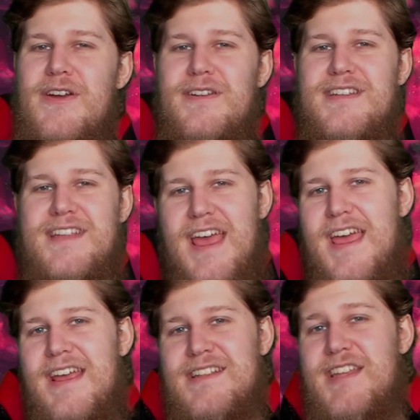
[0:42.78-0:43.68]

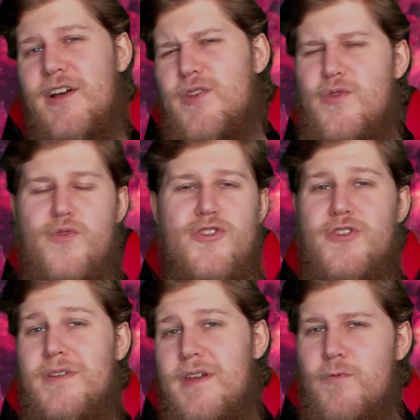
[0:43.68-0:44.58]
today to tell you
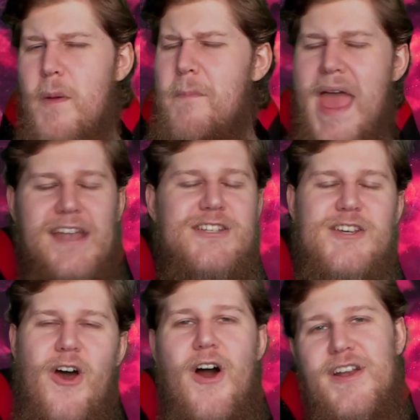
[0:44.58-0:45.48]
should repent
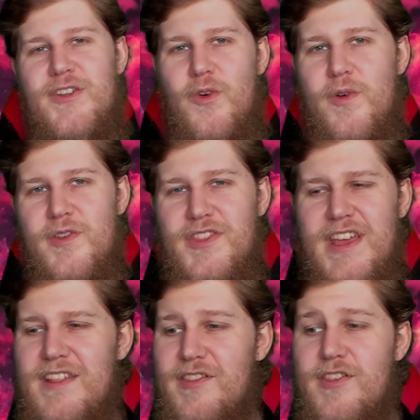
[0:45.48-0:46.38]
on your
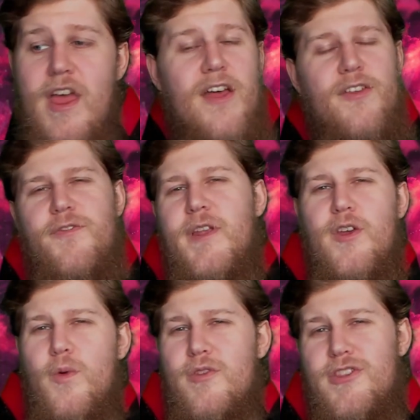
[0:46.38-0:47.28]
sins. This video
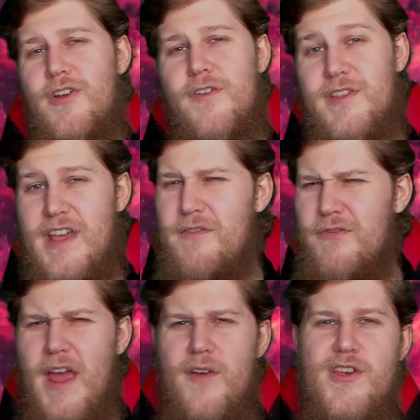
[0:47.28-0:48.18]
will serve as a
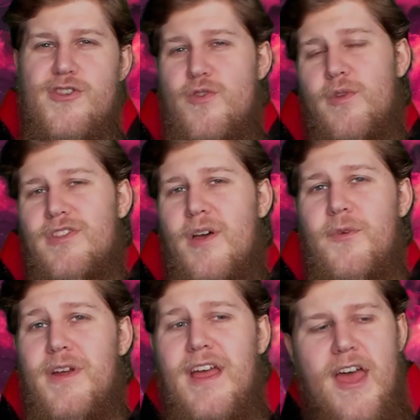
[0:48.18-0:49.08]
very short
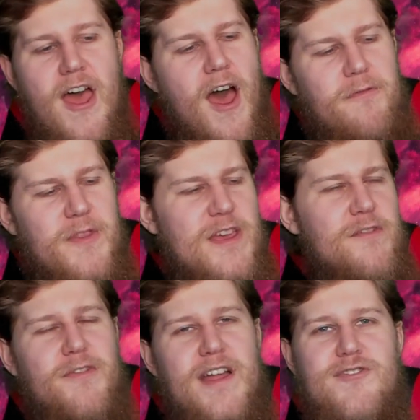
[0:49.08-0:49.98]
summary of the
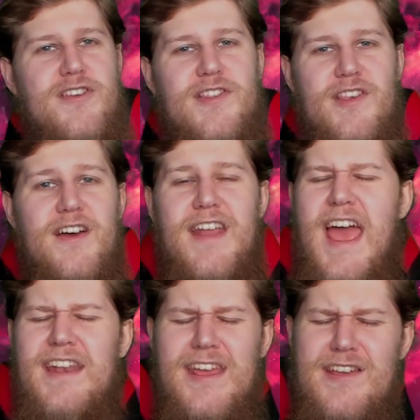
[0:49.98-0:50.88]
Avenging Son
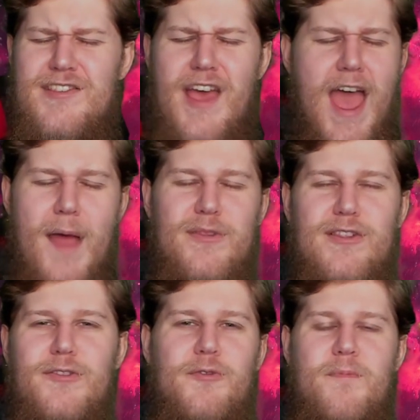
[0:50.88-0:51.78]
and his
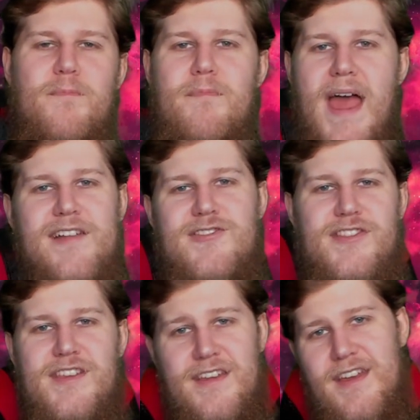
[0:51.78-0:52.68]
absolute
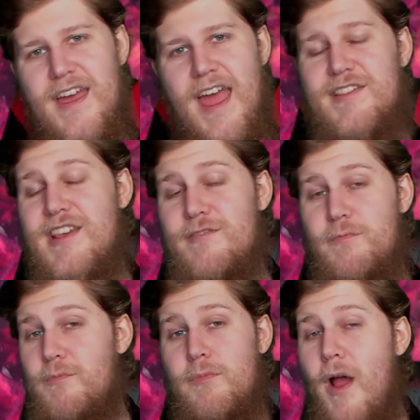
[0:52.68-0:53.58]
majesty, as he's
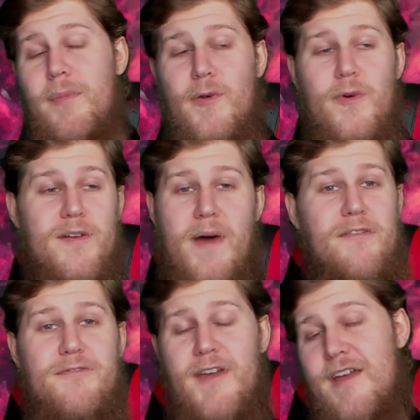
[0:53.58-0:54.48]
probably one of my
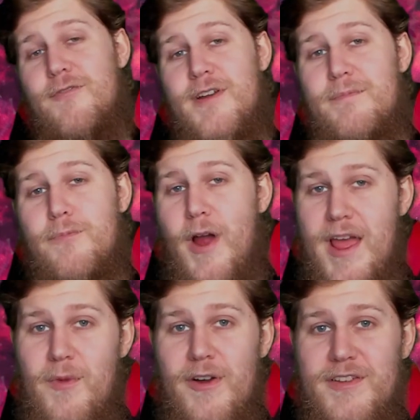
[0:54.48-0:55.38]
favorite
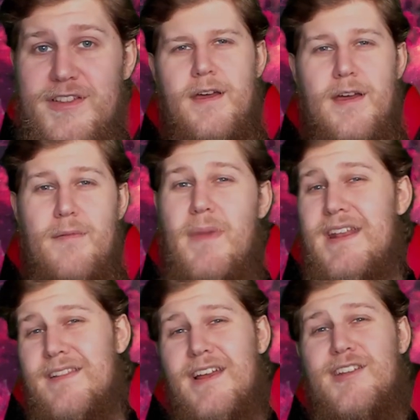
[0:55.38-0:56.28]
primarchs.
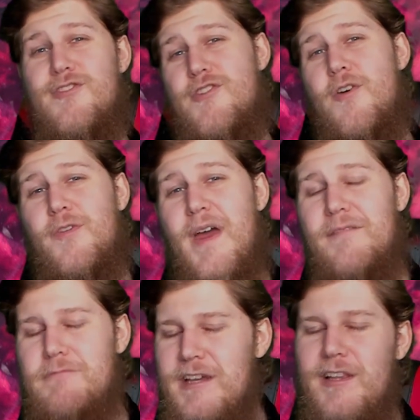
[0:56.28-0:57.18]
Many like to joke
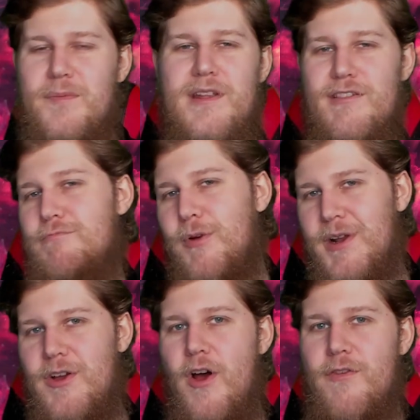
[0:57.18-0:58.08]
that Guilliman is
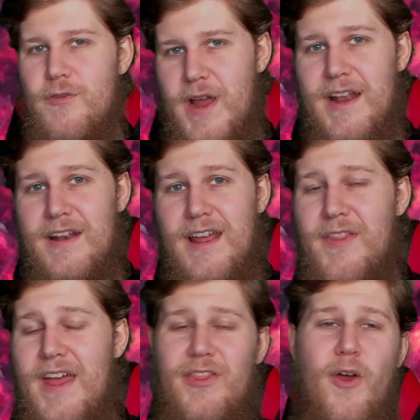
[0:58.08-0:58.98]
pretty overrated, and
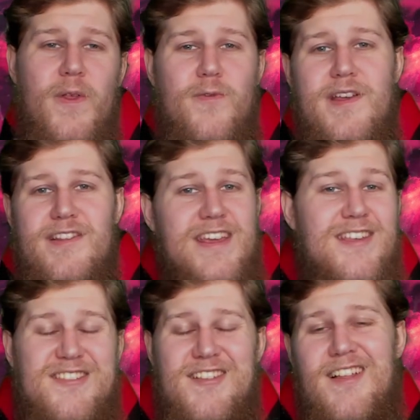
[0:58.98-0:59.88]
that the only reason he's
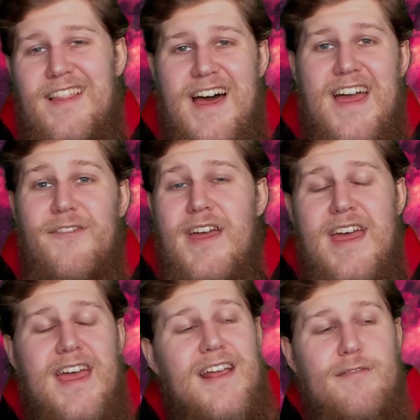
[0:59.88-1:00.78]
still alive
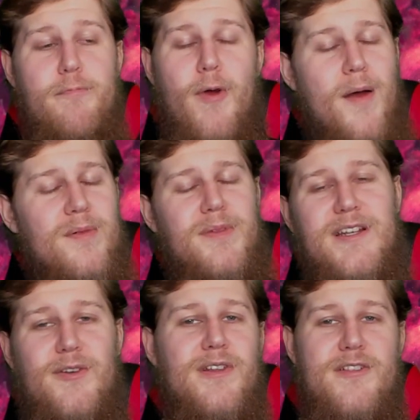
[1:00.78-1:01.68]
is probably
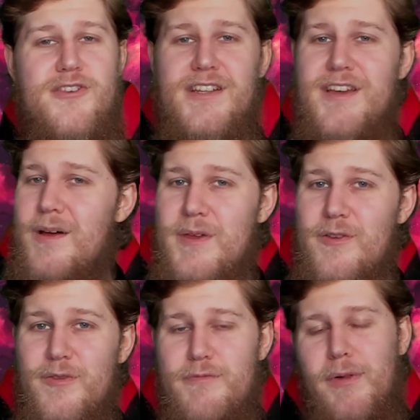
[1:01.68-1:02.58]
due to
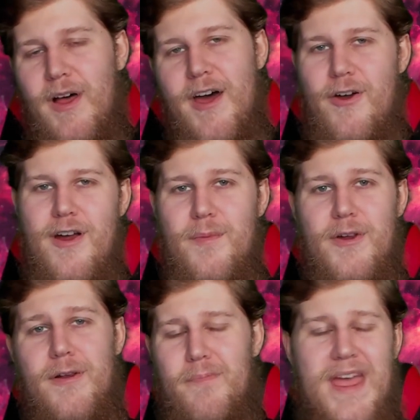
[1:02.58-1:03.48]
GW's plot armor
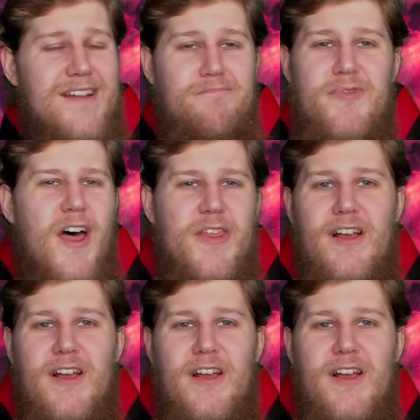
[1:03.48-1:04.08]
and nothing